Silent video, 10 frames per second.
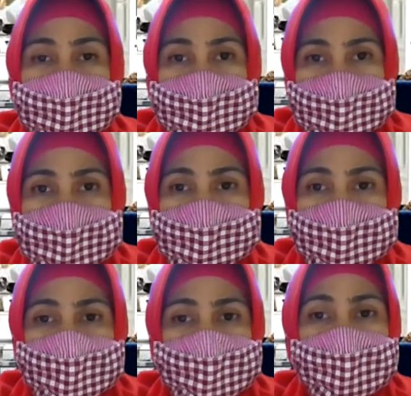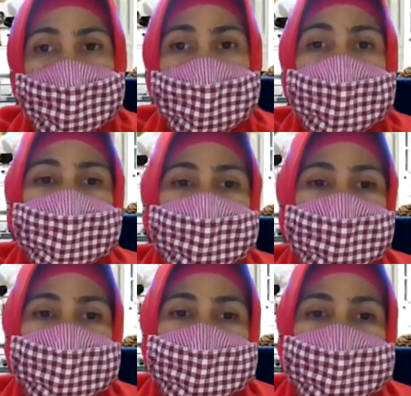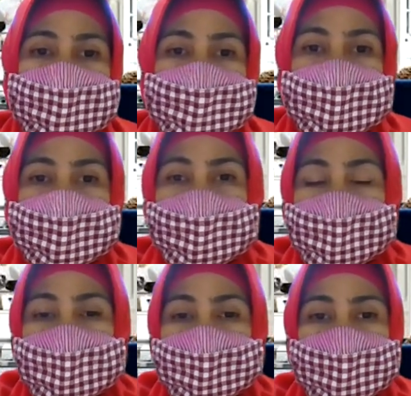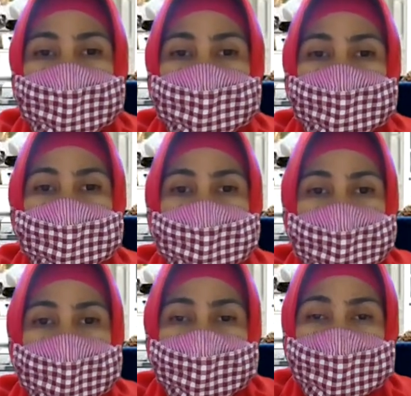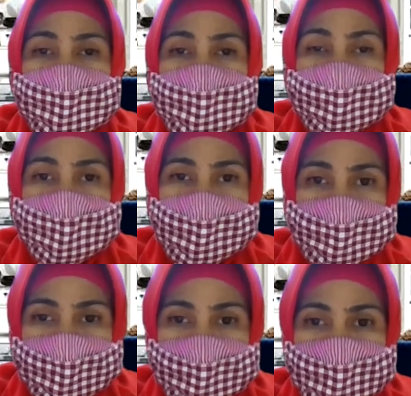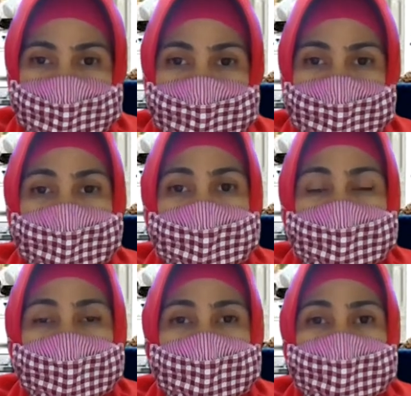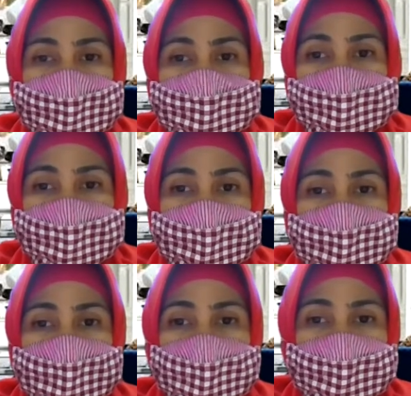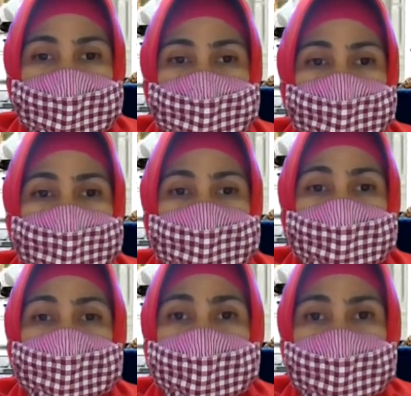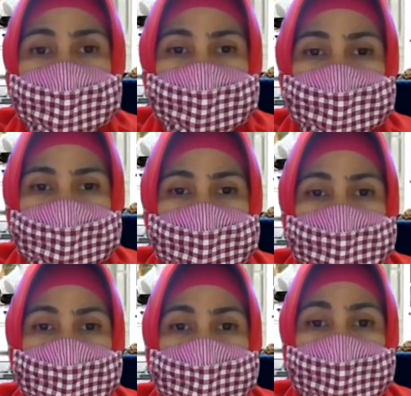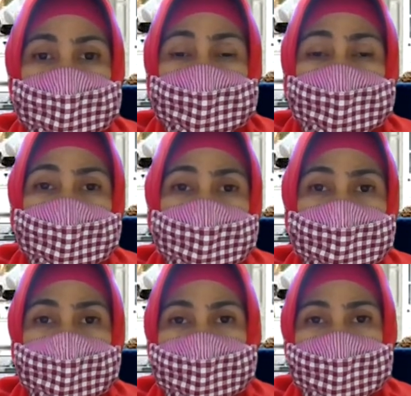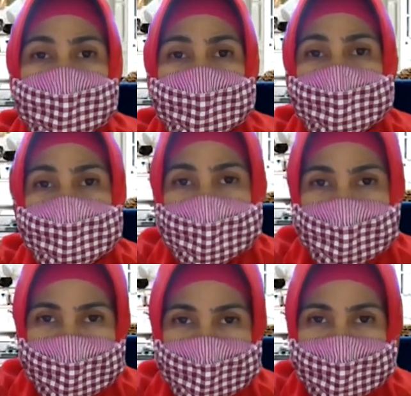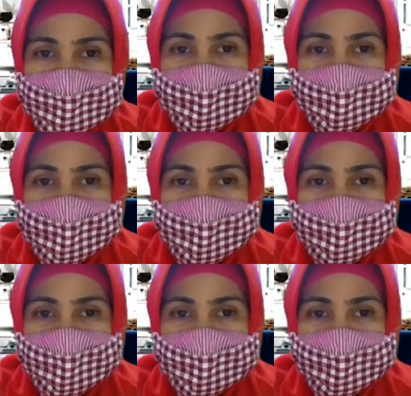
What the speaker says: Again, no harm is done if you provide a little extra information. But there is a real loss to your reader if you provide too little information.